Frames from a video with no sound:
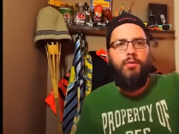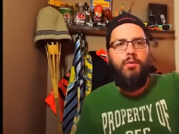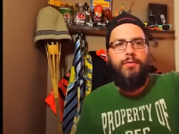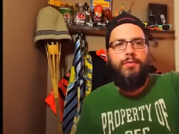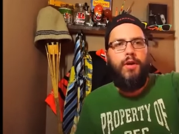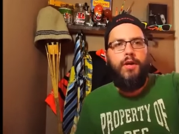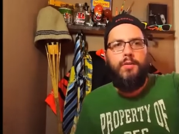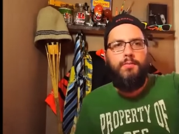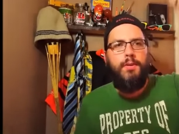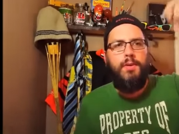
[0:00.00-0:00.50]
where
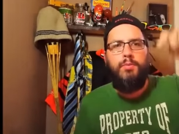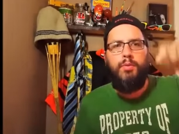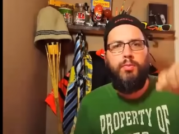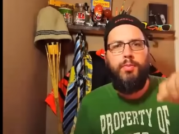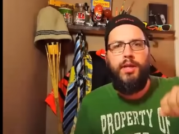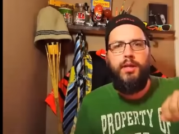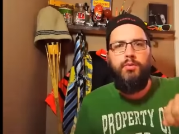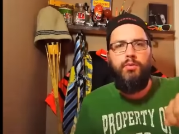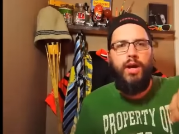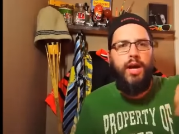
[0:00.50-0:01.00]
fucking people are
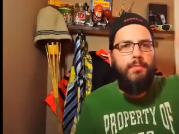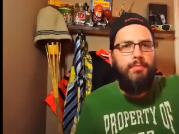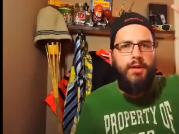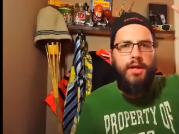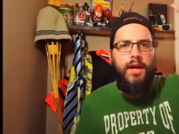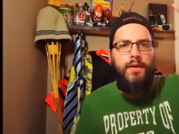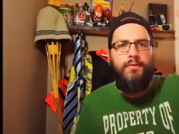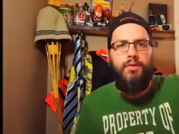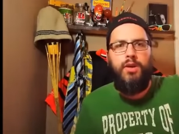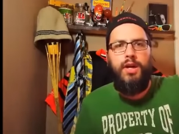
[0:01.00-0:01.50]
being raped
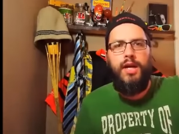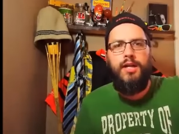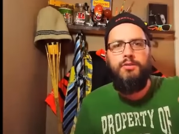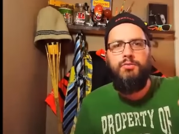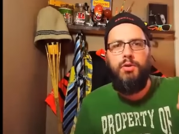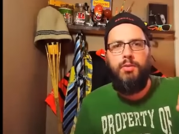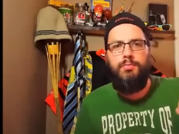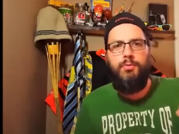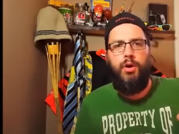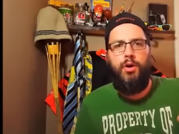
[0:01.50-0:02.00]
and having their heads
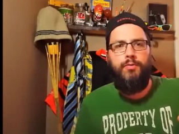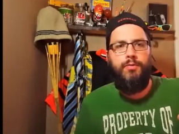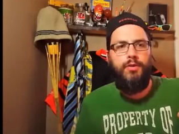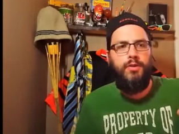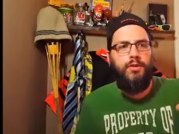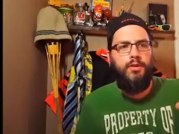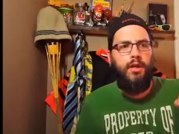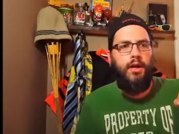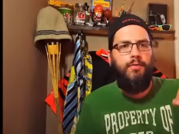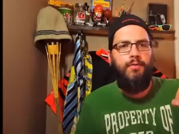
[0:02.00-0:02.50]
ripped off and
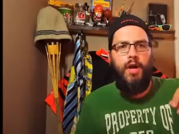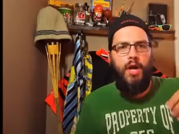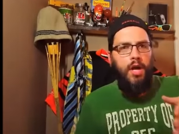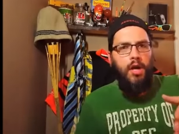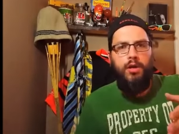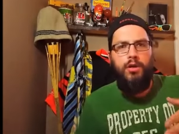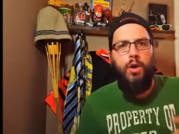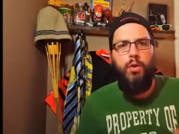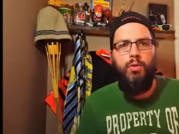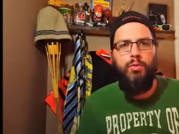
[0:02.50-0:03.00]
stuff.
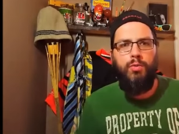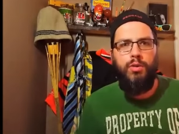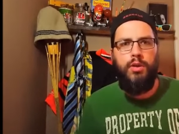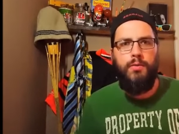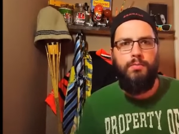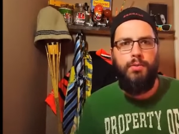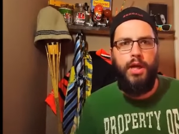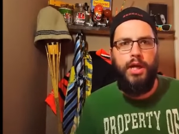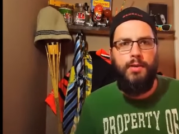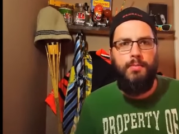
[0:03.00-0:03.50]
No one would
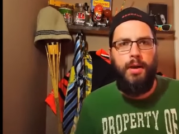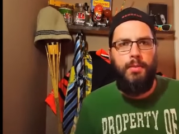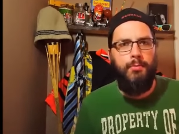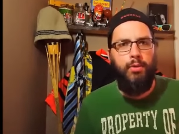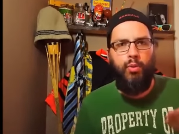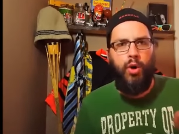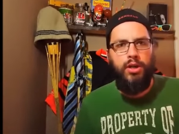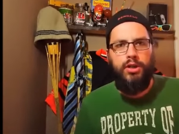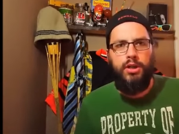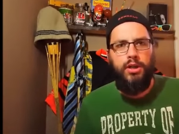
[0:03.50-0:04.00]
complain about
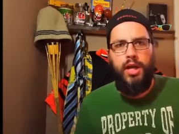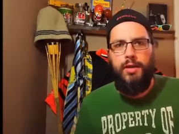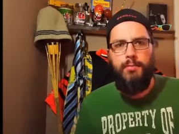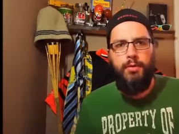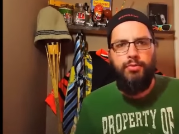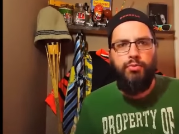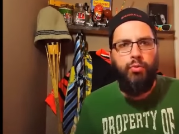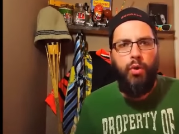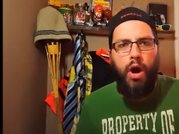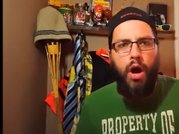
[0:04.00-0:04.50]
me watching Game
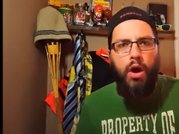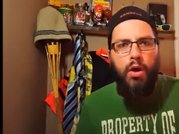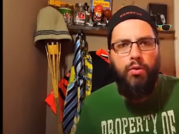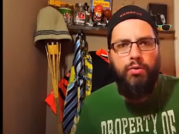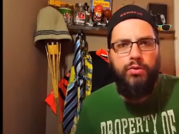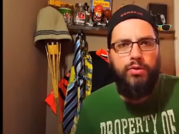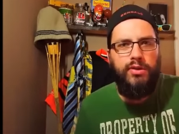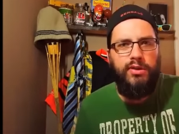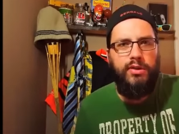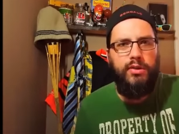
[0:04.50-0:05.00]
of
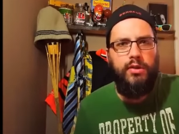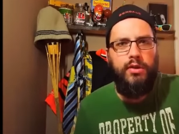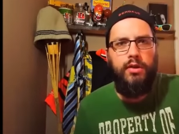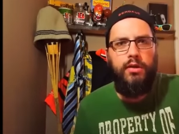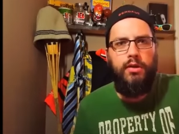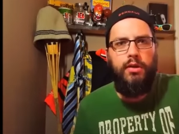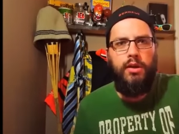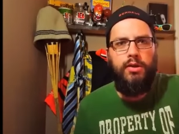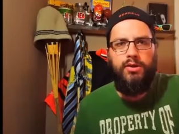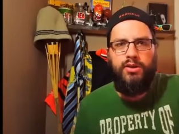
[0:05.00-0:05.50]
Thrones
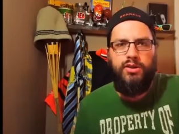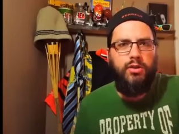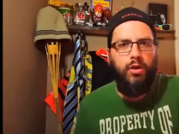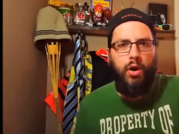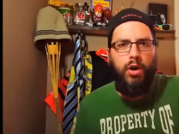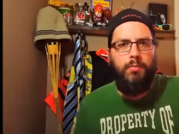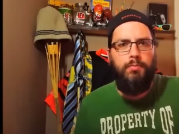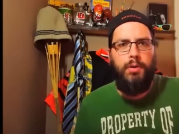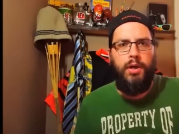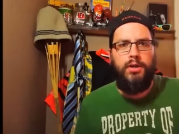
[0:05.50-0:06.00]
in
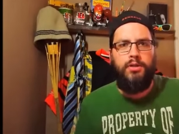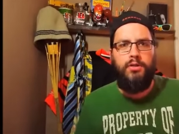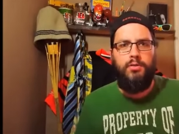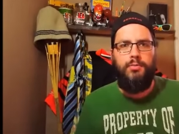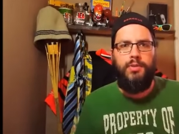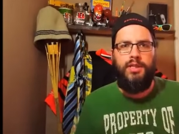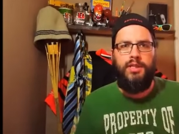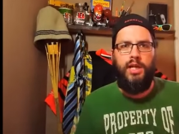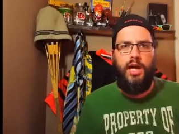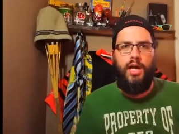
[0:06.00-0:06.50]
Starbucks or
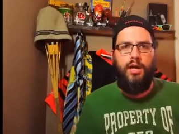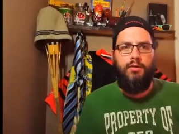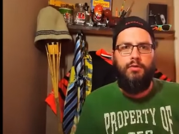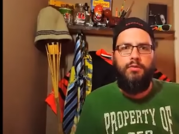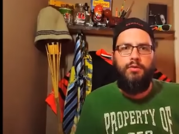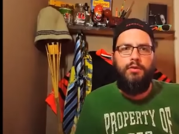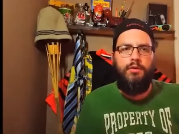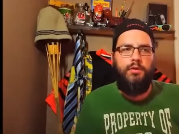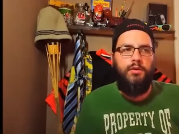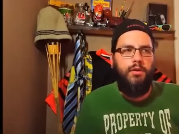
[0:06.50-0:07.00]

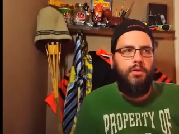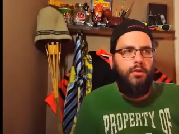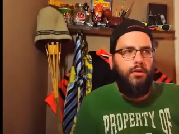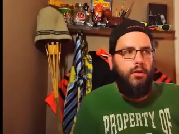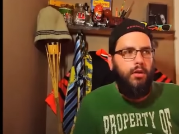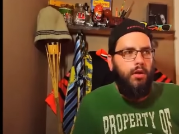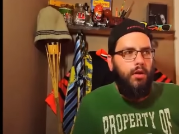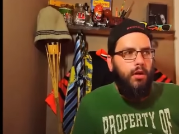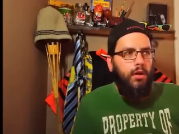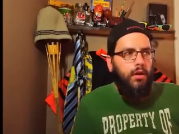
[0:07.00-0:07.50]
McDonald's.
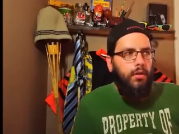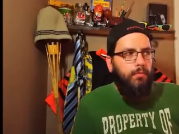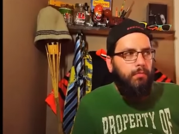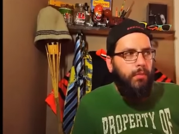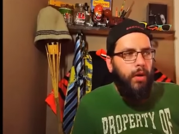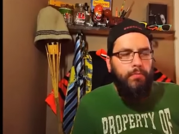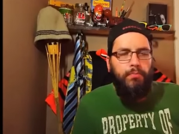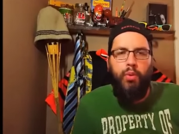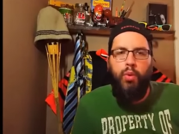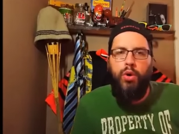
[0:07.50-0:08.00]

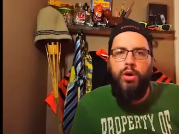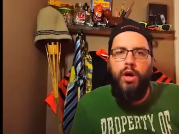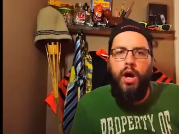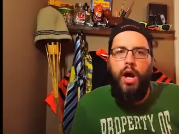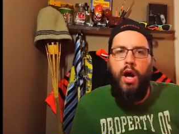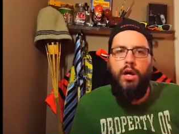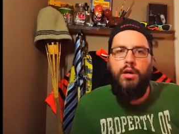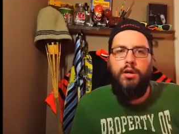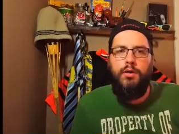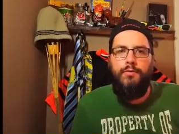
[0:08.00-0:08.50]
But
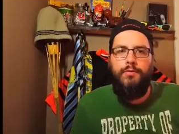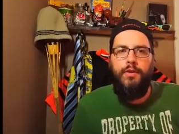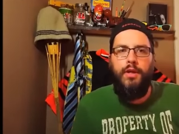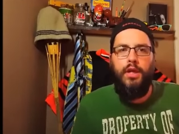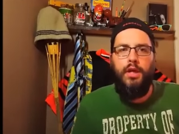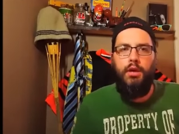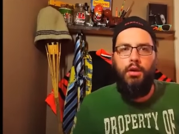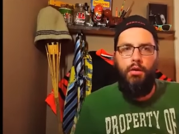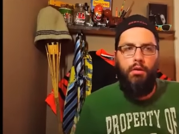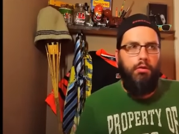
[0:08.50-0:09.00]

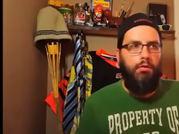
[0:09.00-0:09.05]
pornography.